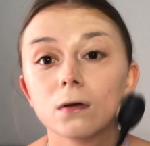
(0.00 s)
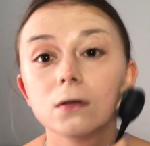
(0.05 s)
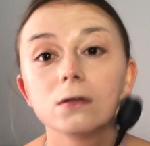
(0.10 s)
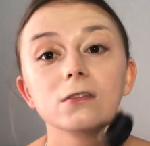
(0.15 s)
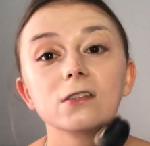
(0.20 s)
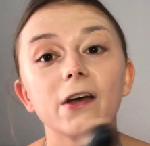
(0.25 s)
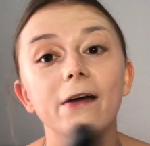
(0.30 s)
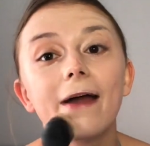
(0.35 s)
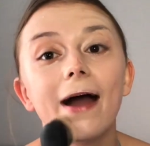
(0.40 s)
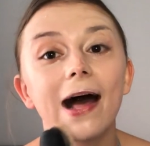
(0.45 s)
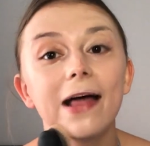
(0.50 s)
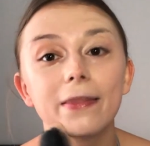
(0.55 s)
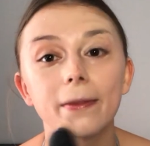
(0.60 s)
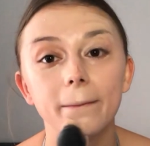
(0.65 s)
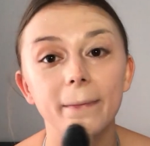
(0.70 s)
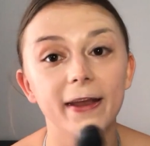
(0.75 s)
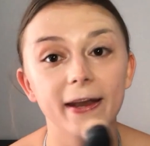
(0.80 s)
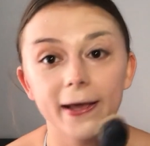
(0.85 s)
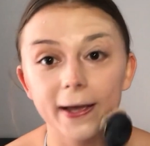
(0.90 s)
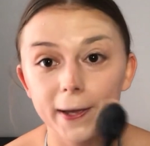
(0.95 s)
So at the
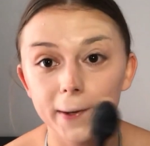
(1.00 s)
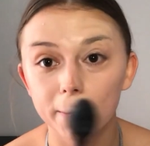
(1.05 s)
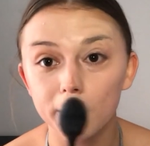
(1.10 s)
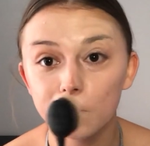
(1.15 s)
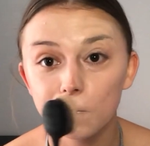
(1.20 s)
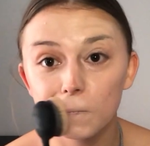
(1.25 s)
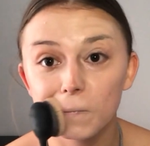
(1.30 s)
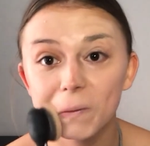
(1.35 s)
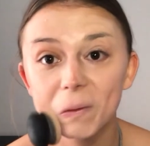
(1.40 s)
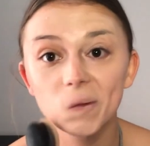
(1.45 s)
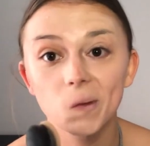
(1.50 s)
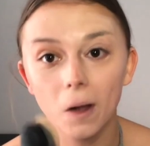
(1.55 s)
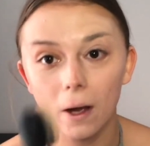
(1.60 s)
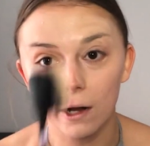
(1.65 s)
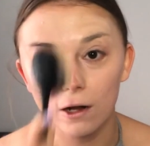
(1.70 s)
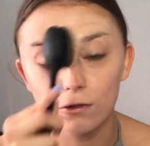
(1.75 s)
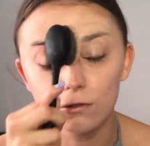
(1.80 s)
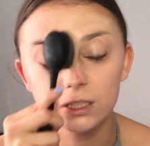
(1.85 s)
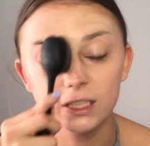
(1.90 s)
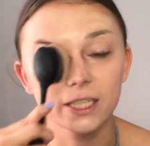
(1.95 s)
minute,
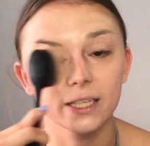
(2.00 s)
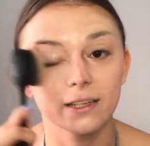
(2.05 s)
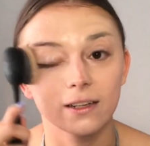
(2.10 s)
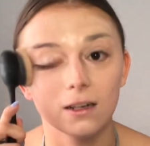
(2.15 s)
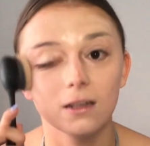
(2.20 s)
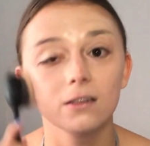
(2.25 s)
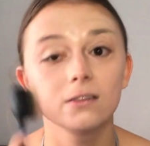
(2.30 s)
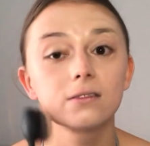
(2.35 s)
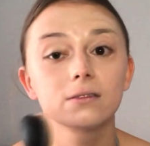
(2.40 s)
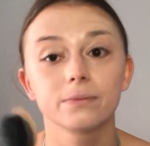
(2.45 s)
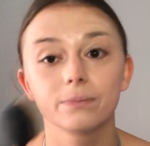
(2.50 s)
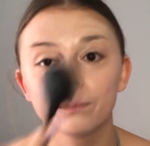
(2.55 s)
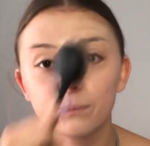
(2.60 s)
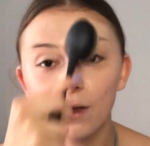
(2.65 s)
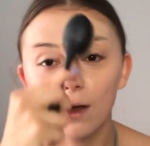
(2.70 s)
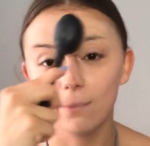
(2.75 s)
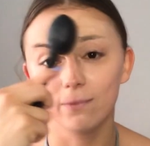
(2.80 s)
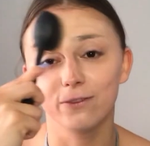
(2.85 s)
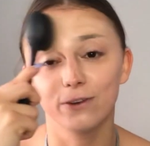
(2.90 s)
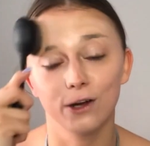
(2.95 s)
I look ridiculous.
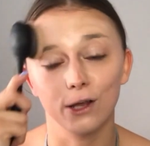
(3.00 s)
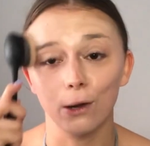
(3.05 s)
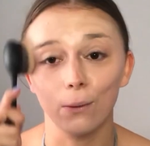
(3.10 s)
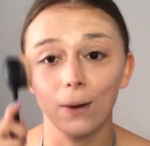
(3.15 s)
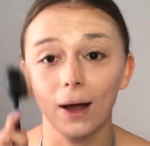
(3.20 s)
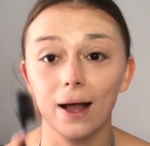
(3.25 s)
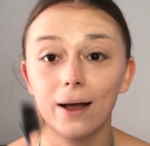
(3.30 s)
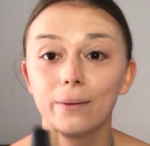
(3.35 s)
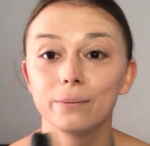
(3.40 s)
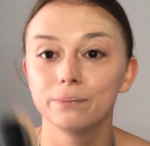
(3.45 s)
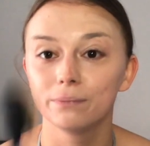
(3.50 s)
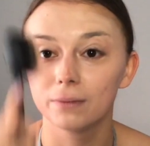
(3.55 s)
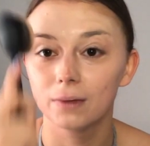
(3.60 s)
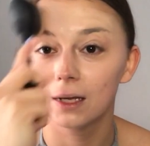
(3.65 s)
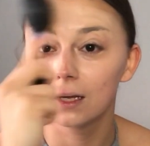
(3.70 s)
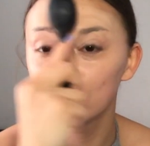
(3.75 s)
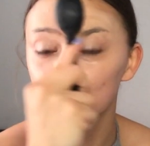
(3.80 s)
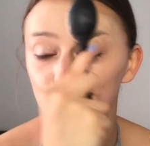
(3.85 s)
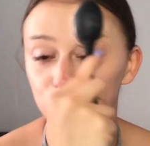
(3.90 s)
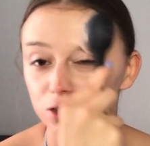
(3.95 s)
I'm fully aware.
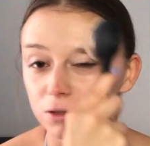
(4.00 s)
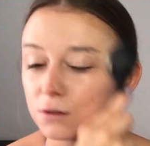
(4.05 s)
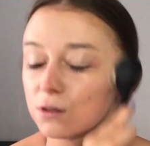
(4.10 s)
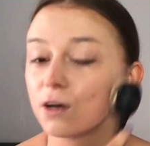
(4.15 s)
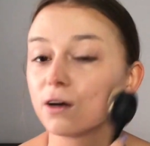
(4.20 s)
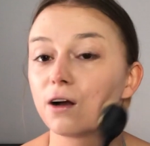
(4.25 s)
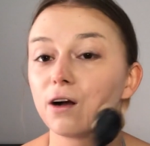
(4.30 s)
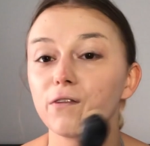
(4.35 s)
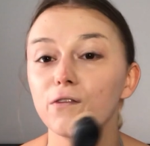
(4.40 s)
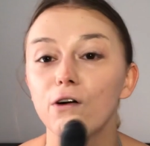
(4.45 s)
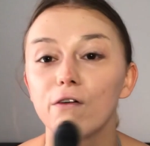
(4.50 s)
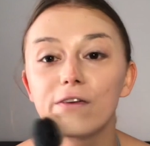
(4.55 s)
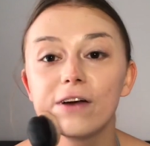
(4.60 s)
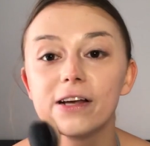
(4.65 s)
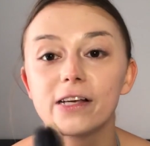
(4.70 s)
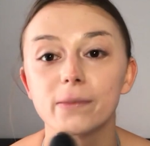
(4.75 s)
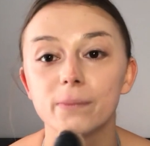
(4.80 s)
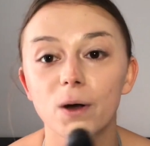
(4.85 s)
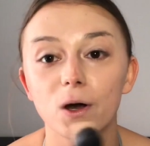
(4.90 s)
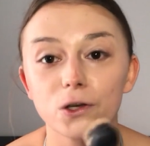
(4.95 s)
Just looks like I've got a
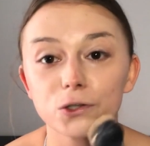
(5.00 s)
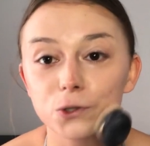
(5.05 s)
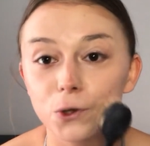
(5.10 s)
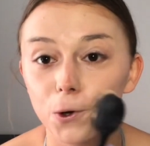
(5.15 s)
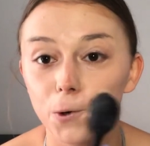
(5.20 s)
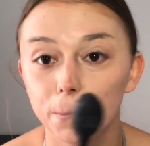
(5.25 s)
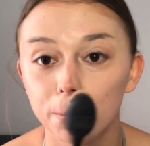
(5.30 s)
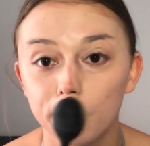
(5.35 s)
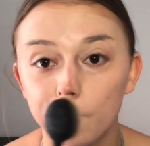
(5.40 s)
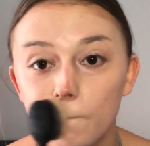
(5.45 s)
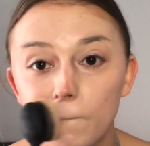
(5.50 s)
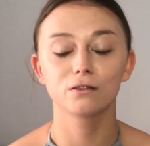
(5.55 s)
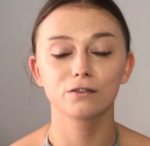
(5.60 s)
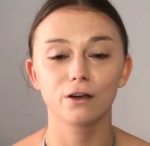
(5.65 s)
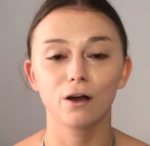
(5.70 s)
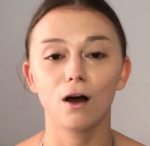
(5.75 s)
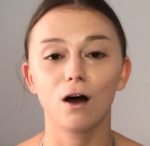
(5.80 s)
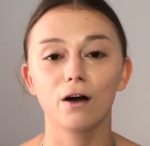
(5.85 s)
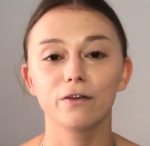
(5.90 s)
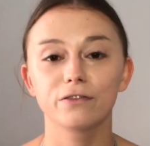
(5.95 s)
face mask on.
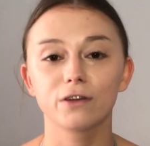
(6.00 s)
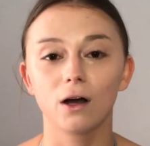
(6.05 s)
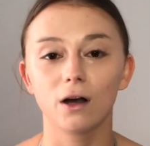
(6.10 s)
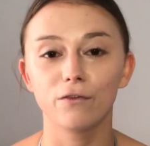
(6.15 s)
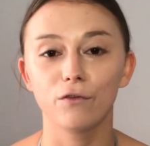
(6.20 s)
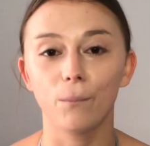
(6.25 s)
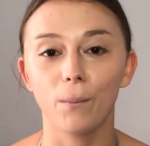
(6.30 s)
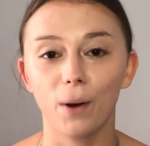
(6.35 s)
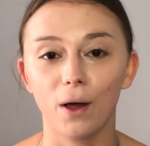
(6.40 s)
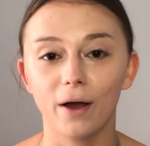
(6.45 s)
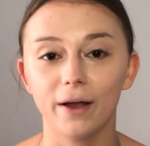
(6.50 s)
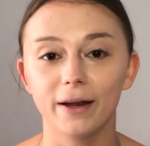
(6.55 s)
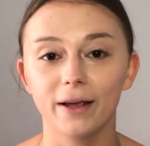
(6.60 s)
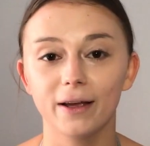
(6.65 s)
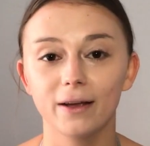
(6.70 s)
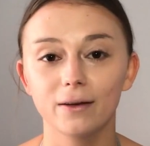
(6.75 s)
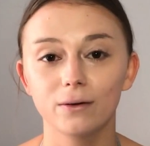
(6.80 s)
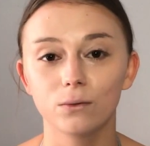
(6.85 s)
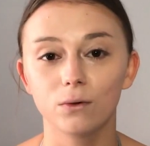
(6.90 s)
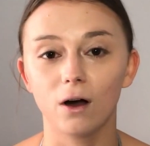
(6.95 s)
So after I've applied
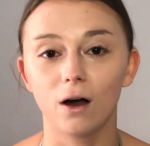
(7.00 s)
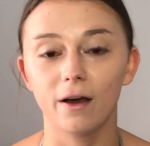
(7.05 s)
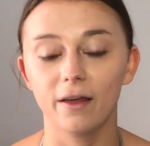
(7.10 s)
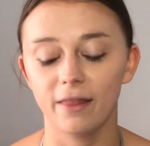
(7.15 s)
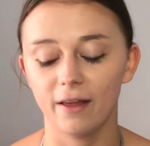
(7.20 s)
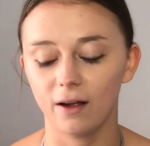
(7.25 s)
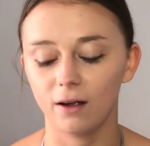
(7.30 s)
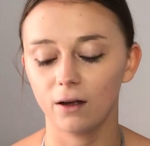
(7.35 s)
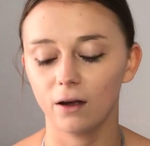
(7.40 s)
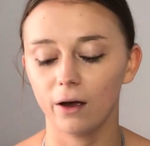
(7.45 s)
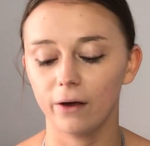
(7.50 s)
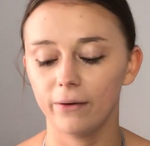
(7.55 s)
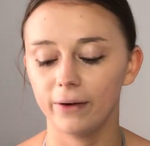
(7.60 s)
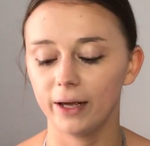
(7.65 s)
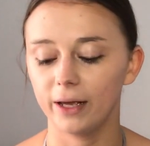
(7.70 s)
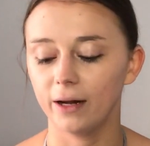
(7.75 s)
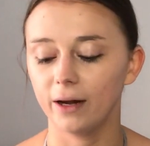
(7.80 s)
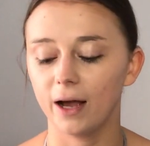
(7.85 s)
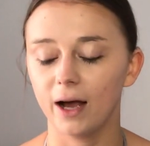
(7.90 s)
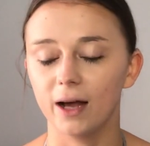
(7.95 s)
it, I then go
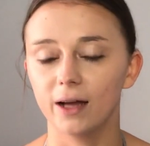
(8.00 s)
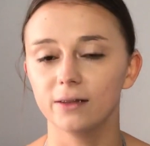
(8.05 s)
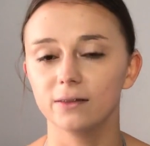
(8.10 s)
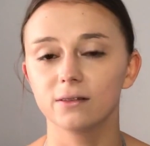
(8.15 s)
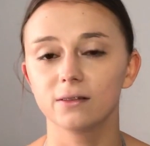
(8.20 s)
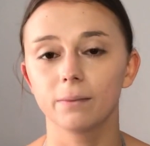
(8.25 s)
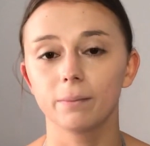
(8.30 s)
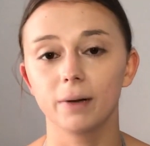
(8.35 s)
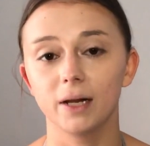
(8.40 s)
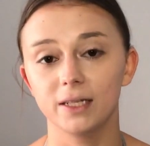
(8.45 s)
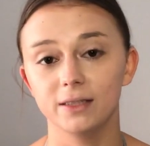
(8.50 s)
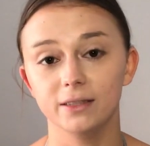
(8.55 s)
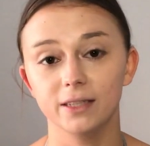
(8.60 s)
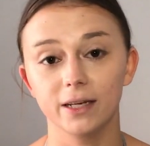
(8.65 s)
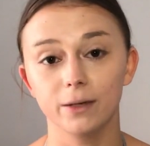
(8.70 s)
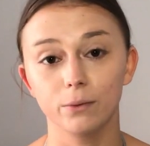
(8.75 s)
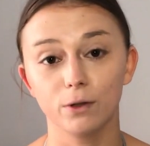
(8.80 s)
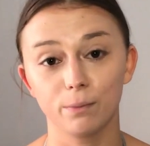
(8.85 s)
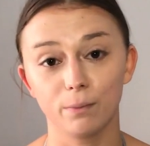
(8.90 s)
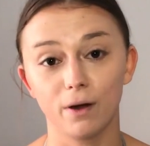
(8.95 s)
in and blend
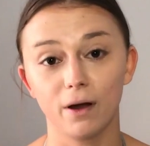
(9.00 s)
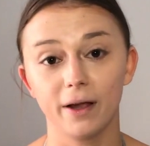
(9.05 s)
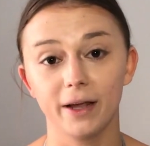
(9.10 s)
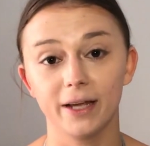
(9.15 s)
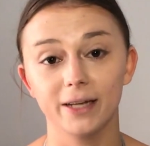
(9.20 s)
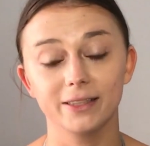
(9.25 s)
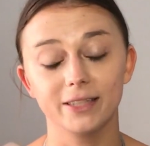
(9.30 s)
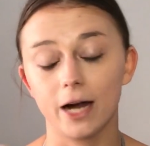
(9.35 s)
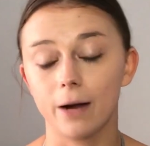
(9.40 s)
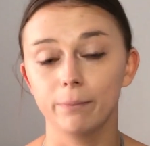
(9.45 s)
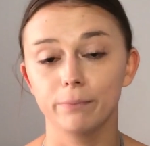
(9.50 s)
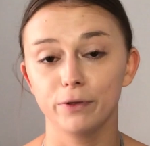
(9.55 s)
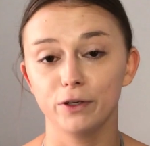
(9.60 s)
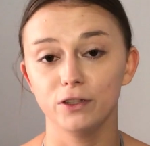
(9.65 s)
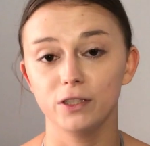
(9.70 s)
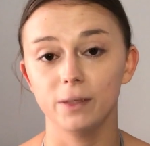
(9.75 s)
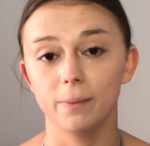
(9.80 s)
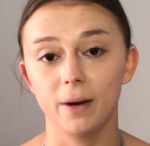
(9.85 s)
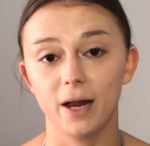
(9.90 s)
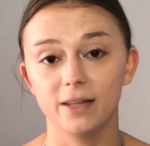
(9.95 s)
it with my damp
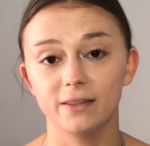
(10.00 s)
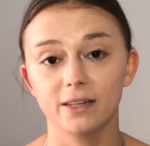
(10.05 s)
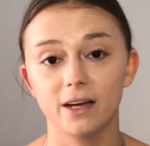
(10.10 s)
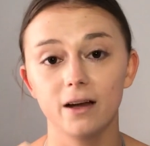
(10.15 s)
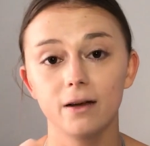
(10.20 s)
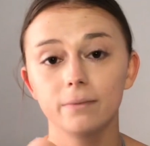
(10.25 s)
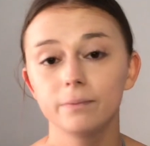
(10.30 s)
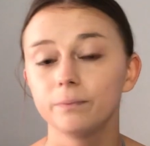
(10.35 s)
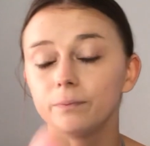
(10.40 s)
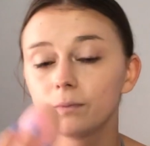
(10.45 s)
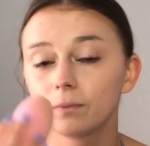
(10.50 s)
beauty blender.